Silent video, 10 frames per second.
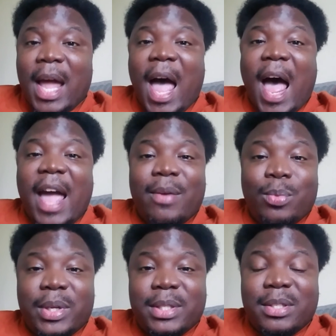I
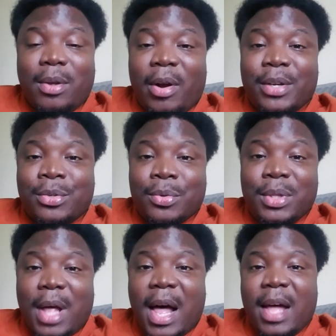would start Drew
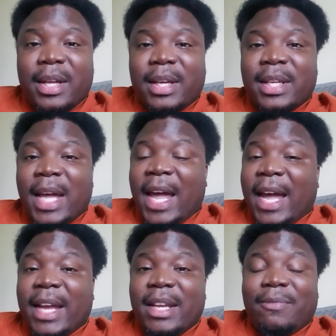Lock,
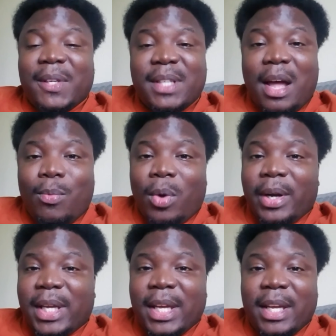and if it's not
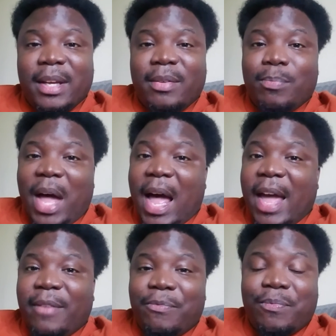working
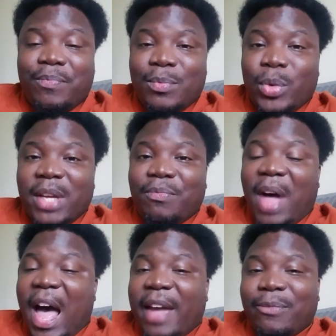by week
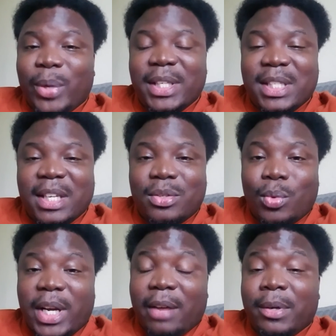5, week 6,
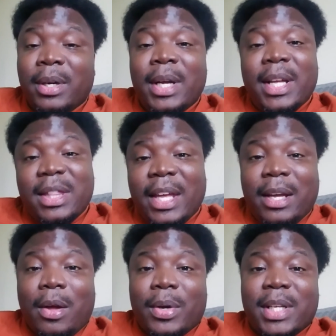whatever, then
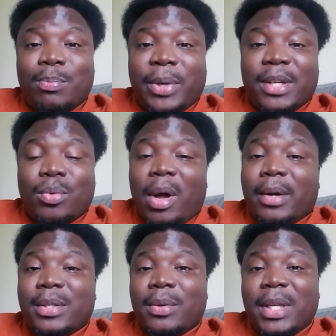go to
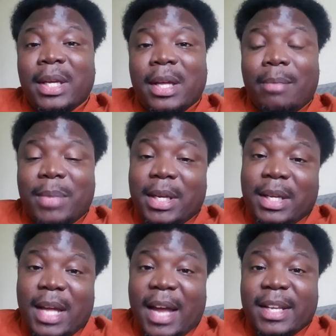Bridgewater so he can come in
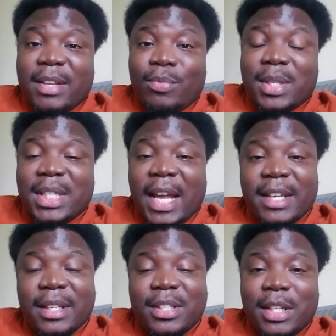and kind of
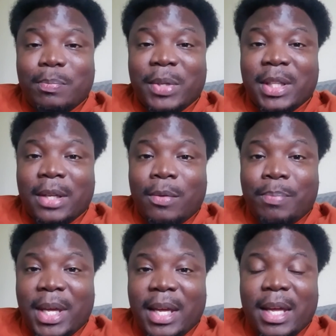steady the ship a little
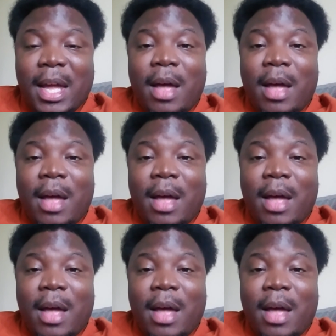bit.